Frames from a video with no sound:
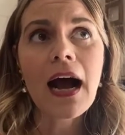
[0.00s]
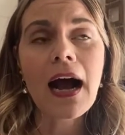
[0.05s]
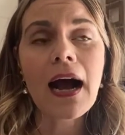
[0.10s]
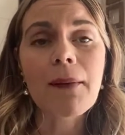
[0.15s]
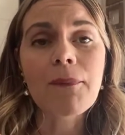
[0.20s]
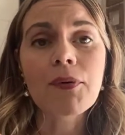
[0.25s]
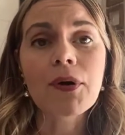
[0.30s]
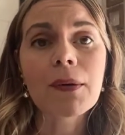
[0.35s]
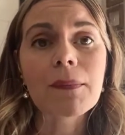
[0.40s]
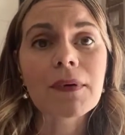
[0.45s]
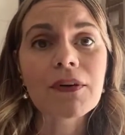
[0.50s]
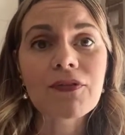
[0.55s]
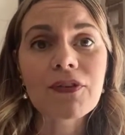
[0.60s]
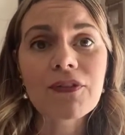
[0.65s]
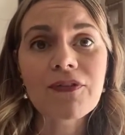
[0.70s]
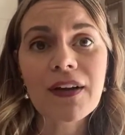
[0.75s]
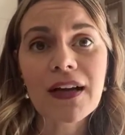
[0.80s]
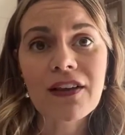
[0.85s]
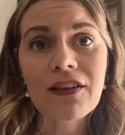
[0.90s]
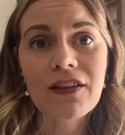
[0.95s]
primitive
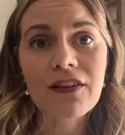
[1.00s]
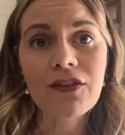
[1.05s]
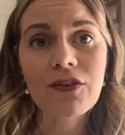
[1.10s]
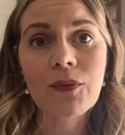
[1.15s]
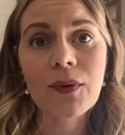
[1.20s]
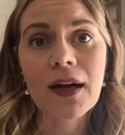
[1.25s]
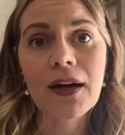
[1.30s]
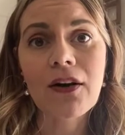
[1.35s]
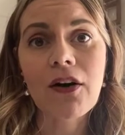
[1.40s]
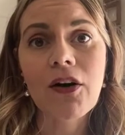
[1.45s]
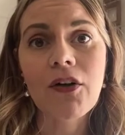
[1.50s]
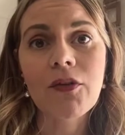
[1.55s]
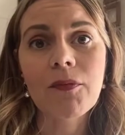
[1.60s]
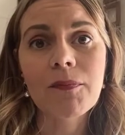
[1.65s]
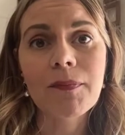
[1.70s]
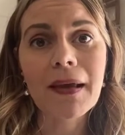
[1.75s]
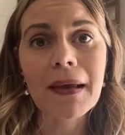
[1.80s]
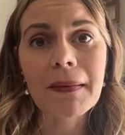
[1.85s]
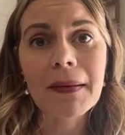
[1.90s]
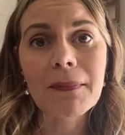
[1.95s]
reflexes, so what I call
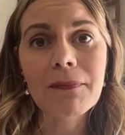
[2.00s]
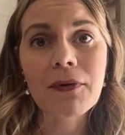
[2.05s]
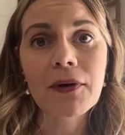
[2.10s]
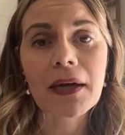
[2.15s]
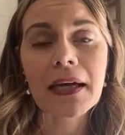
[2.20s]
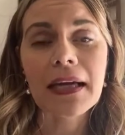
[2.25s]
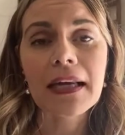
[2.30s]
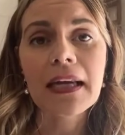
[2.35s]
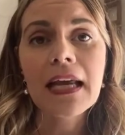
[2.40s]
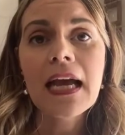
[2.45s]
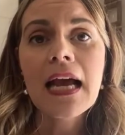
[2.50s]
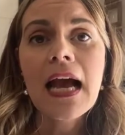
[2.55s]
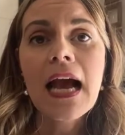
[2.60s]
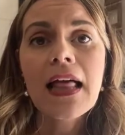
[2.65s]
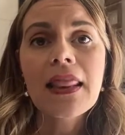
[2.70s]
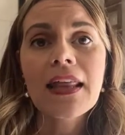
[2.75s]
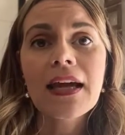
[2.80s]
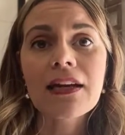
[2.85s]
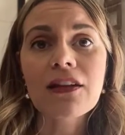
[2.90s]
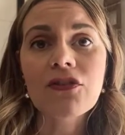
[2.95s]
baby brain,
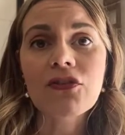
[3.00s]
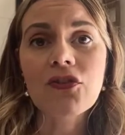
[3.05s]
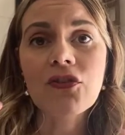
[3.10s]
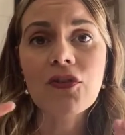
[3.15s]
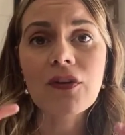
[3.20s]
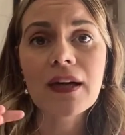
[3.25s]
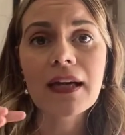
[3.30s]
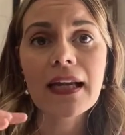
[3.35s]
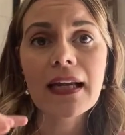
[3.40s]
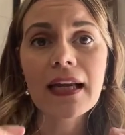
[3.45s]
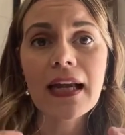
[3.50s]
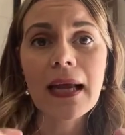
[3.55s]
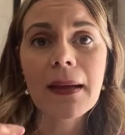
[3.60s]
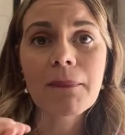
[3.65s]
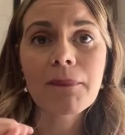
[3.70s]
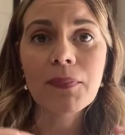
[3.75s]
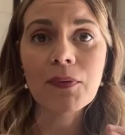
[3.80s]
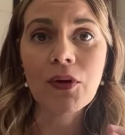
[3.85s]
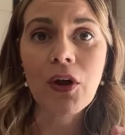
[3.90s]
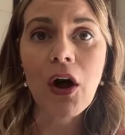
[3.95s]
that is creating a
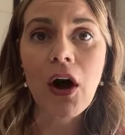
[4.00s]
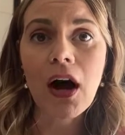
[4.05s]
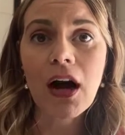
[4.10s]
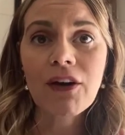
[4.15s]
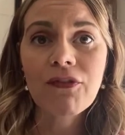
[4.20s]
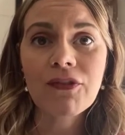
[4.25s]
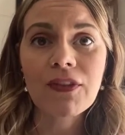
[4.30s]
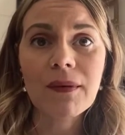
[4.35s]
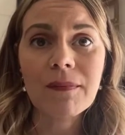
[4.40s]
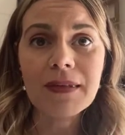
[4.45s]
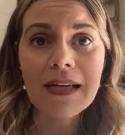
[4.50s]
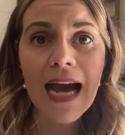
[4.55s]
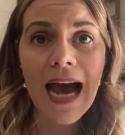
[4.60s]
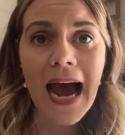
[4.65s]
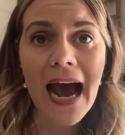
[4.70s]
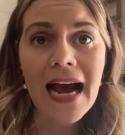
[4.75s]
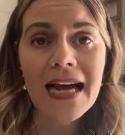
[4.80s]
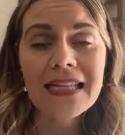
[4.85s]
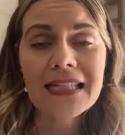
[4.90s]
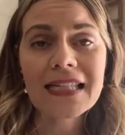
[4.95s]
block for them to
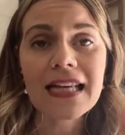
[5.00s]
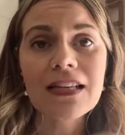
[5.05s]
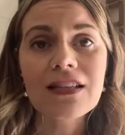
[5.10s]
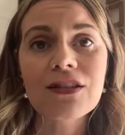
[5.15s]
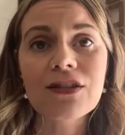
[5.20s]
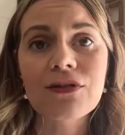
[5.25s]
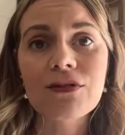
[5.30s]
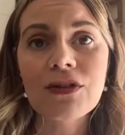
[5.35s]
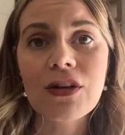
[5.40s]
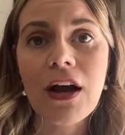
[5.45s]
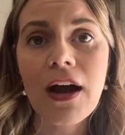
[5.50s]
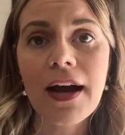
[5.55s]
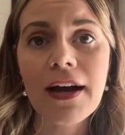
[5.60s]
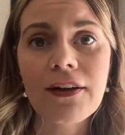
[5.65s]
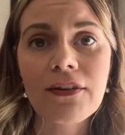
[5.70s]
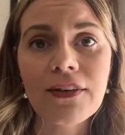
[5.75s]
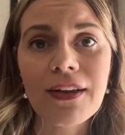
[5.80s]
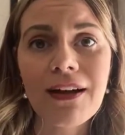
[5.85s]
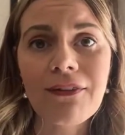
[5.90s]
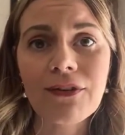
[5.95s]
access those
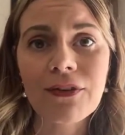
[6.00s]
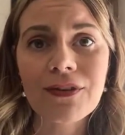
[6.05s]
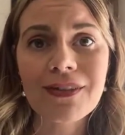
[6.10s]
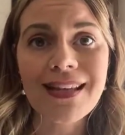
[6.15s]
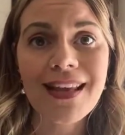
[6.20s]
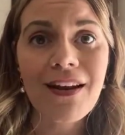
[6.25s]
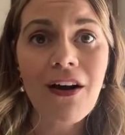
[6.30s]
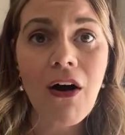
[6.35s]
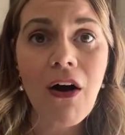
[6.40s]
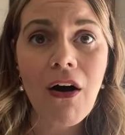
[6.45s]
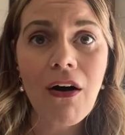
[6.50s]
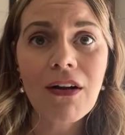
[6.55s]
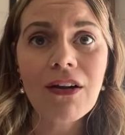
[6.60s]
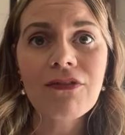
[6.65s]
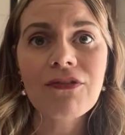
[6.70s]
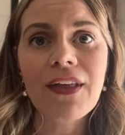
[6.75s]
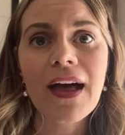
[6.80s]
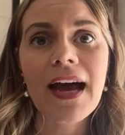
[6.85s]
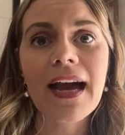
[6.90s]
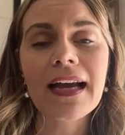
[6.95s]
higher levels. And all
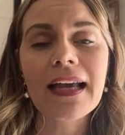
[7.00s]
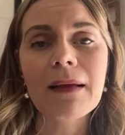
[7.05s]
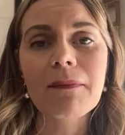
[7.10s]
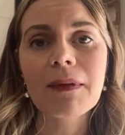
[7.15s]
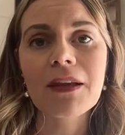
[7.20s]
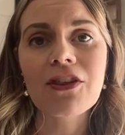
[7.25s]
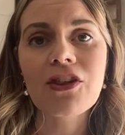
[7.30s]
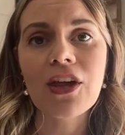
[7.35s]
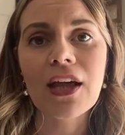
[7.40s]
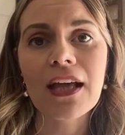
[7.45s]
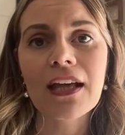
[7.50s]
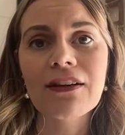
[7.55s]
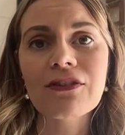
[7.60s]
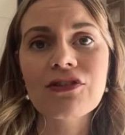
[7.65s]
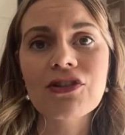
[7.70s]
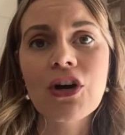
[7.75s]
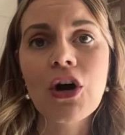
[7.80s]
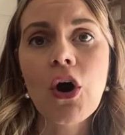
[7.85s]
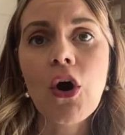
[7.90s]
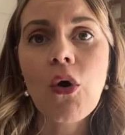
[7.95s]
of that can be
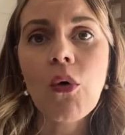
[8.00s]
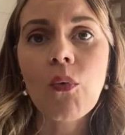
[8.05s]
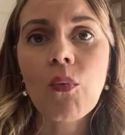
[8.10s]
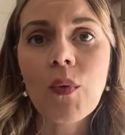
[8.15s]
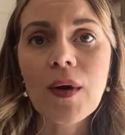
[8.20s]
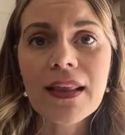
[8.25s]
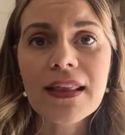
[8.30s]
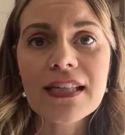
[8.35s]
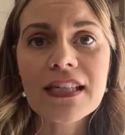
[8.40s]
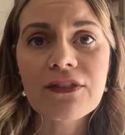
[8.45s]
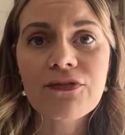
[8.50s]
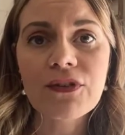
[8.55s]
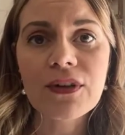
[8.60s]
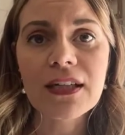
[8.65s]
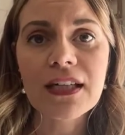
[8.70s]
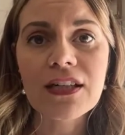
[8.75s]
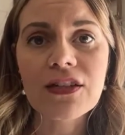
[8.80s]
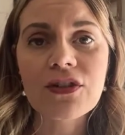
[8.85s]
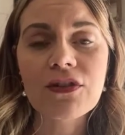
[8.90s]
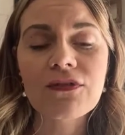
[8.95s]
changed with different
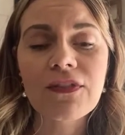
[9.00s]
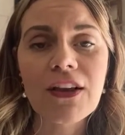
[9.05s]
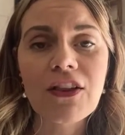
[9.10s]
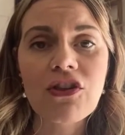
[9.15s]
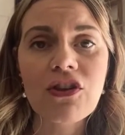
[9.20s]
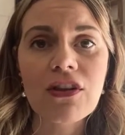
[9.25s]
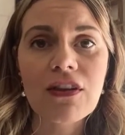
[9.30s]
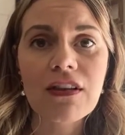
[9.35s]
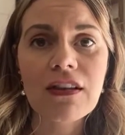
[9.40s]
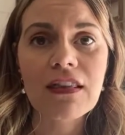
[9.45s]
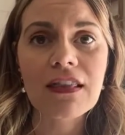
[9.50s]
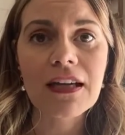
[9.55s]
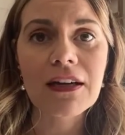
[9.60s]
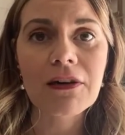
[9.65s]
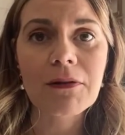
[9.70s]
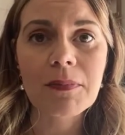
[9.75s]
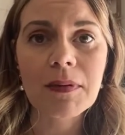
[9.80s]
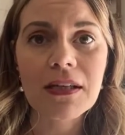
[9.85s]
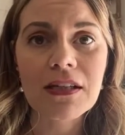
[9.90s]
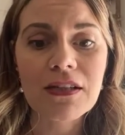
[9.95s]
interventions and
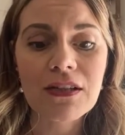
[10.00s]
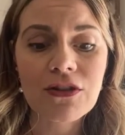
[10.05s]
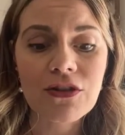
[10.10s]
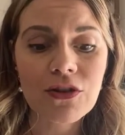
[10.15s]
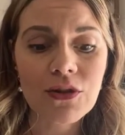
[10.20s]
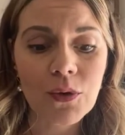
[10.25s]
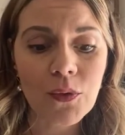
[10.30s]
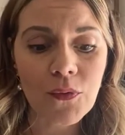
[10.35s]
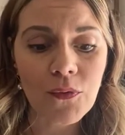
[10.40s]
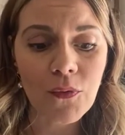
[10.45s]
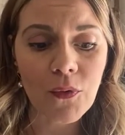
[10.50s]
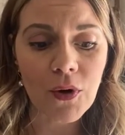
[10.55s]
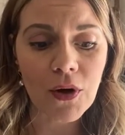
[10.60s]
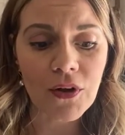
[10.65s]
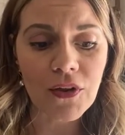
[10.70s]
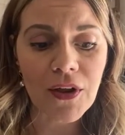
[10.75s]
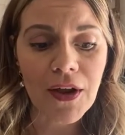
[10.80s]
therapies and so forth.